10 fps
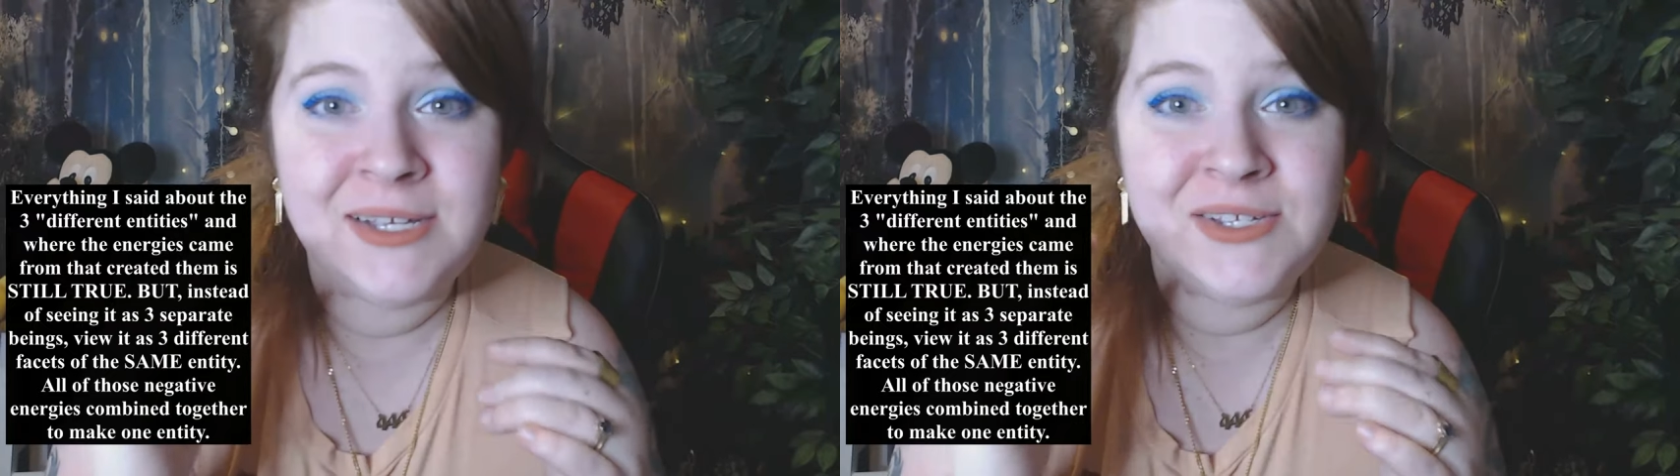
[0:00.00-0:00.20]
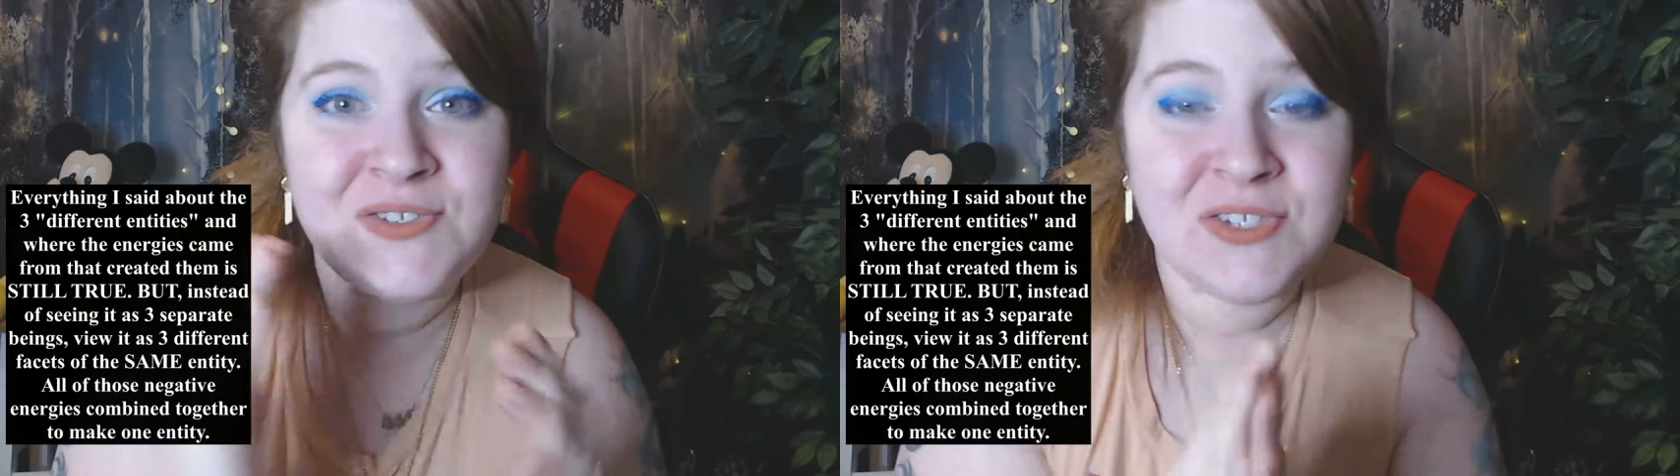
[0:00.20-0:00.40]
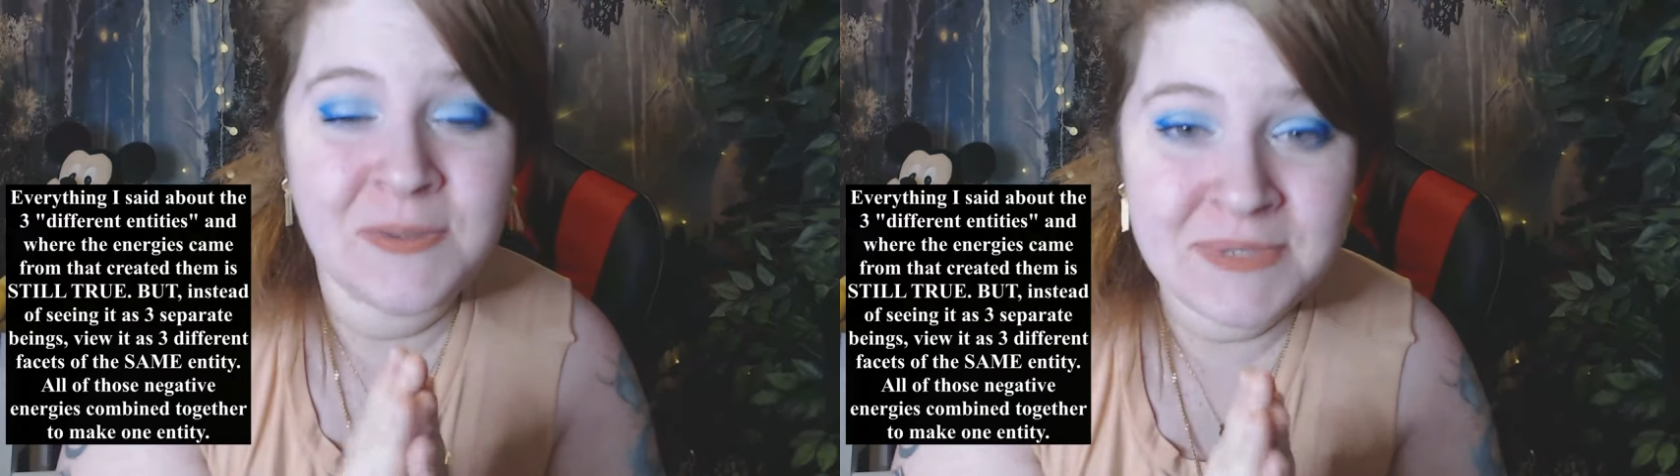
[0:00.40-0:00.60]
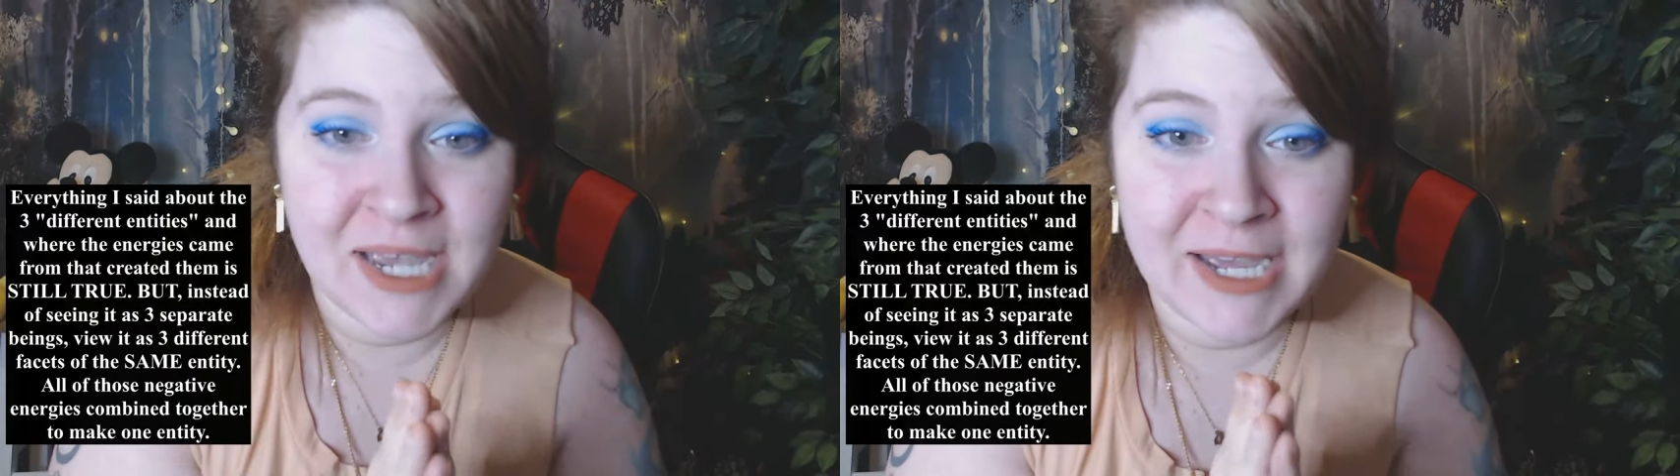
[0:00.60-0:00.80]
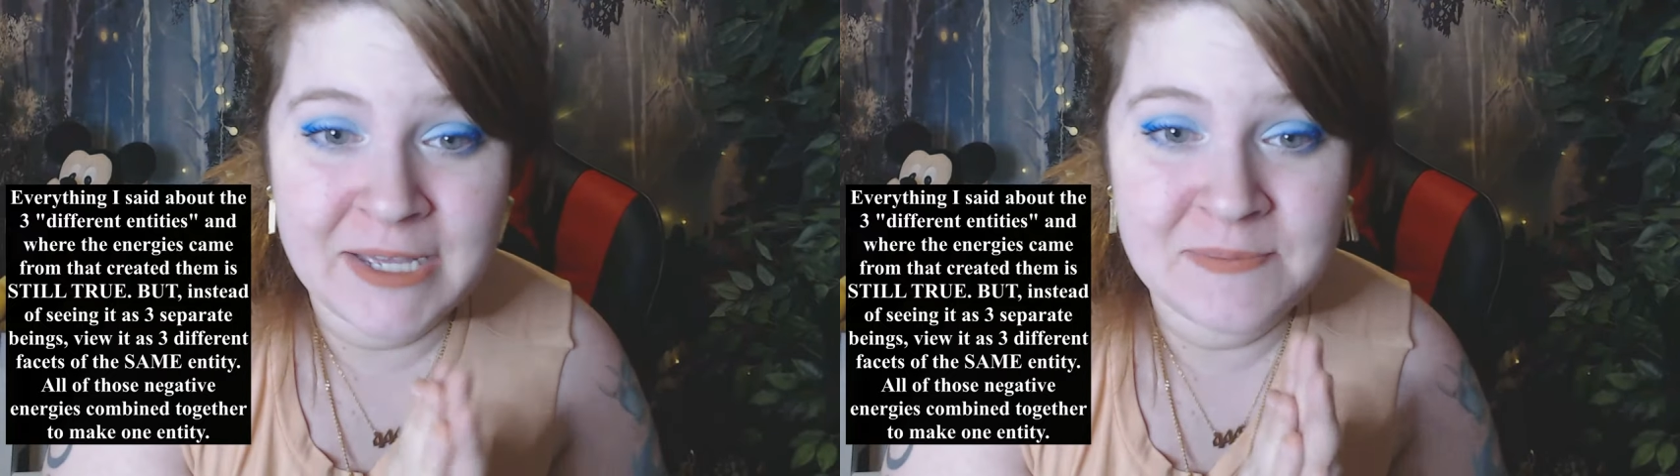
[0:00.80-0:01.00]

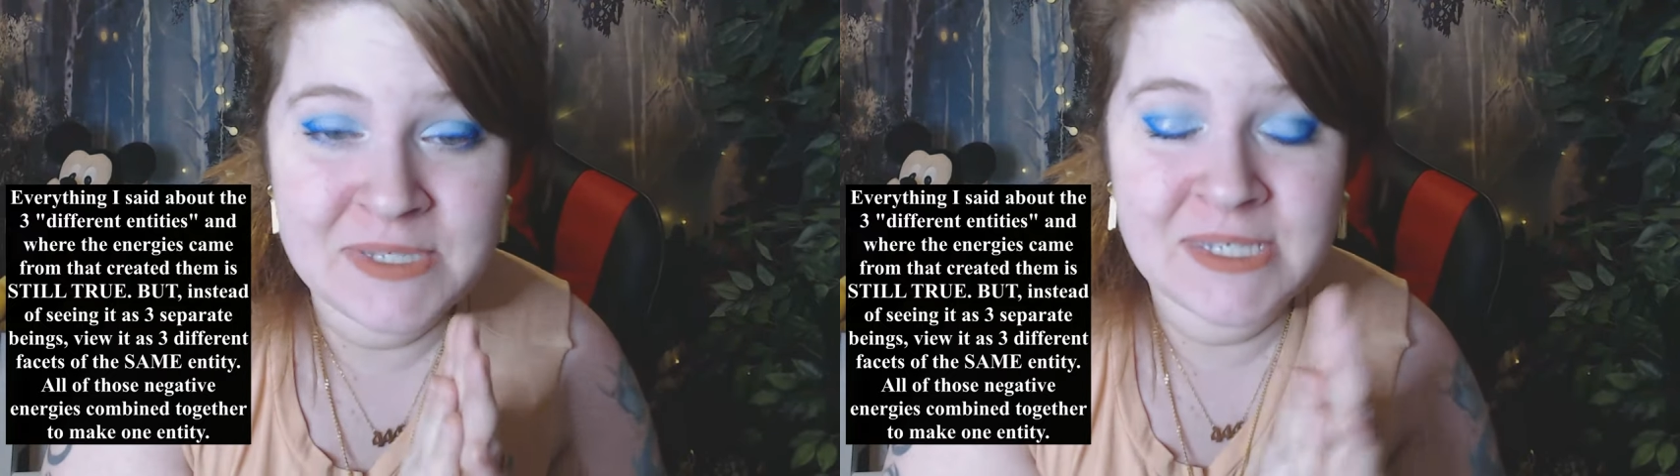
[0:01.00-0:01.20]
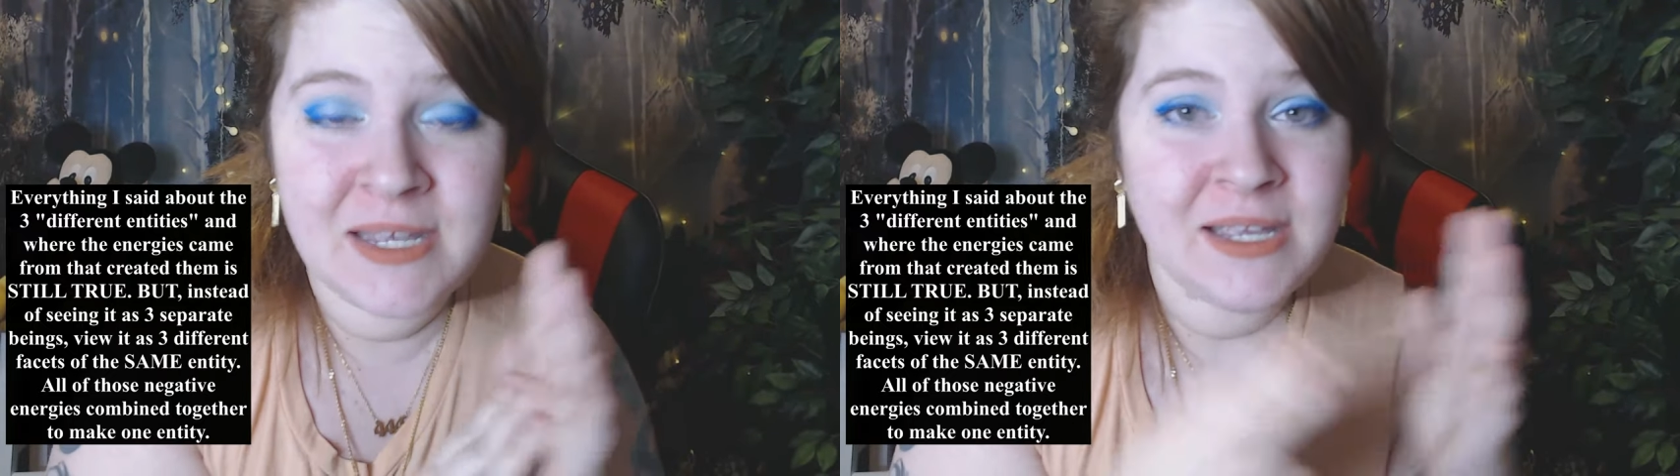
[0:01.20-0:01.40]
Sometimes